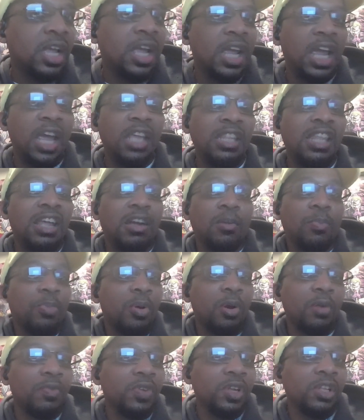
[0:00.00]
and they're
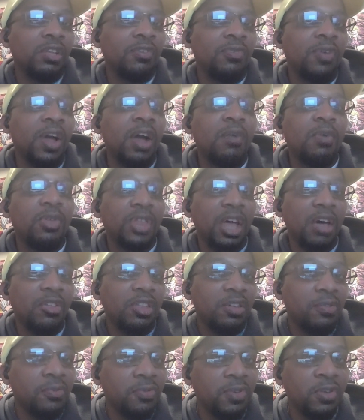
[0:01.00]
perfectly fine with how
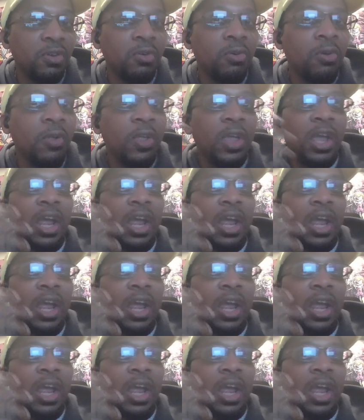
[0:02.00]
they feel.